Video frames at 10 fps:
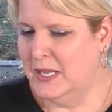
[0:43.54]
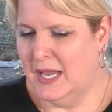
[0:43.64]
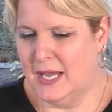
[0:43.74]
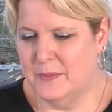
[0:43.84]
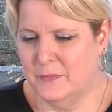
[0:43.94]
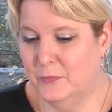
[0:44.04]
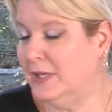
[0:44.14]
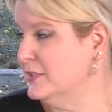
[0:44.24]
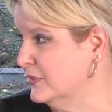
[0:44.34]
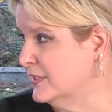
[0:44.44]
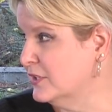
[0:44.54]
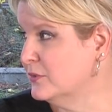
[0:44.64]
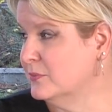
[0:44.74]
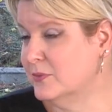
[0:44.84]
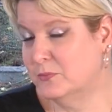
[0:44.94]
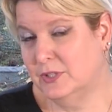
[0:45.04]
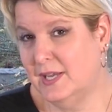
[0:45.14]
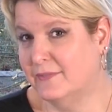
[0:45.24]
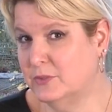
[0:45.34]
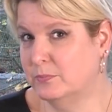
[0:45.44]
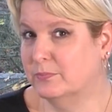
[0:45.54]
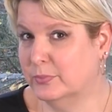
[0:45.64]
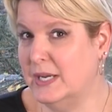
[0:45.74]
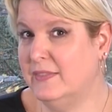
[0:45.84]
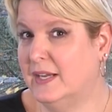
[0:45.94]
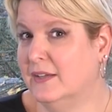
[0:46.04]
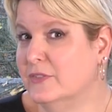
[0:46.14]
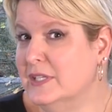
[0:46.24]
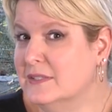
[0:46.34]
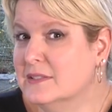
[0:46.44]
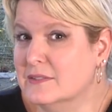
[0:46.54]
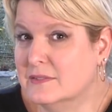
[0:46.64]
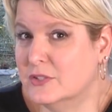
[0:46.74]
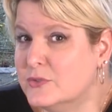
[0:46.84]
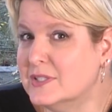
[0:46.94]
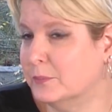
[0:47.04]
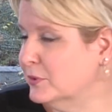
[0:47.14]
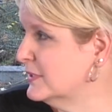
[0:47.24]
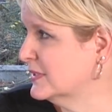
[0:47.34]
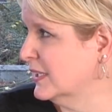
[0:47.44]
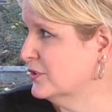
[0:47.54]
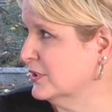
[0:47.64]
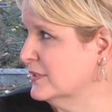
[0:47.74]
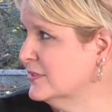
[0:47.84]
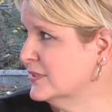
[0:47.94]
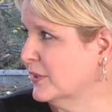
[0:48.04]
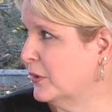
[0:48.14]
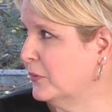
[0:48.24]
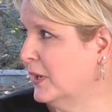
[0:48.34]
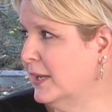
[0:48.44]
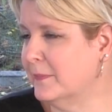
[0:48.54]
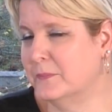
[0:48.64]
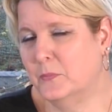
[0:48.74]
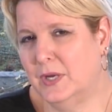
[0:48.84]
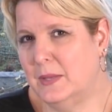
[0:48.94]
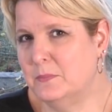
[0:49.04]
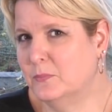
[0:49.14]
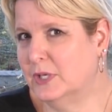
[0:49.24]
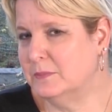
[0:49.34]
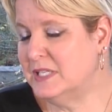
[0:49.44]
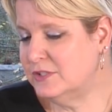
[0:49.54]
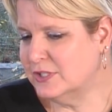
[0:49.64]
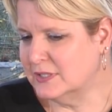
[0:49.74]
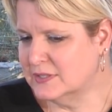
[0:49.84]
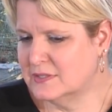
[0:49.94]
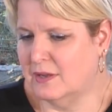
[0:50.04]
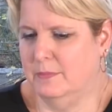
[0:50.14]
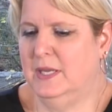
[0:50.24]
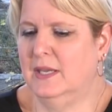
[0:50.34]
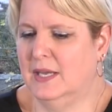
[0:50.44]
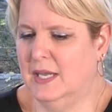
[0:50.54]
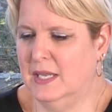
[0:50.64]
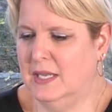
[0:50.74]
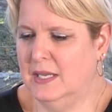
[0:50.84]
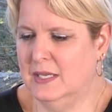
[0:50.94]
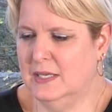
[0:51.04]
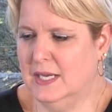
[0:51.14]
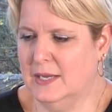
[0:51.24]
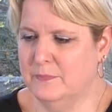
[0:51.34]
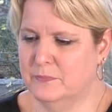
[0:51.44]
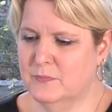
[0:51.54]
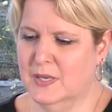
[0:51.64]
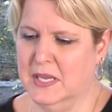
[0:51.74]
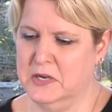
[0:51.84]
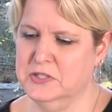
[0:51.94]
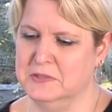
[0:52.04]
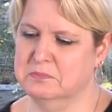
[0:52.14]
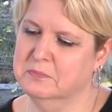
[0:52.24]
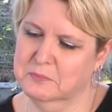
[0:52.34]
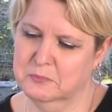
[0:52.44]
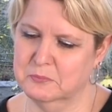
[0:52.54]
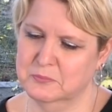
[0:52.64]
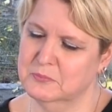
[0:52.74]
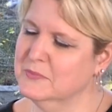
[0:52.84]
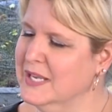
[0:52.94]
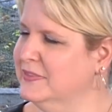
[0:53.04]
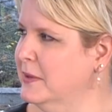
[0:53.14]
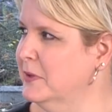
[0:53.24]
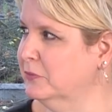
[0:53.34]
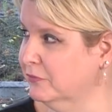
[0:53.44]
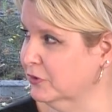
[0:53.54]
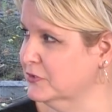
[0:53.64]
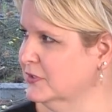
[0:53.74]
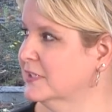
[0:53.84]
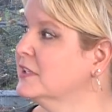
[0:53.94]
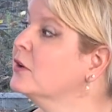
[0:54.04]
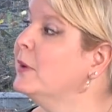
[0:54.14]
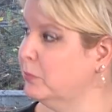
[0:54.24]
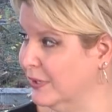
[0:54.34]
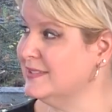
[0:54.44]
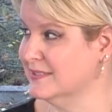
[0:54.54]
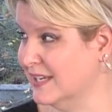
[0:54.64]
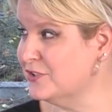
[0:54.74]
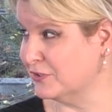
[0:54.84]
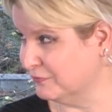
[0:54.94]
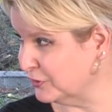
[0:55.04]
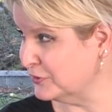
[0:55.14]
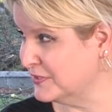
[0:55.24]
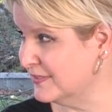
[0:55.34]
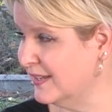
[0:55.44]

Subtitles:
Well, as you said, you really have to break that out into two separate discussions. So when I'm teaching this topic, I actually hit them in reverse. So let's talk about presentation first,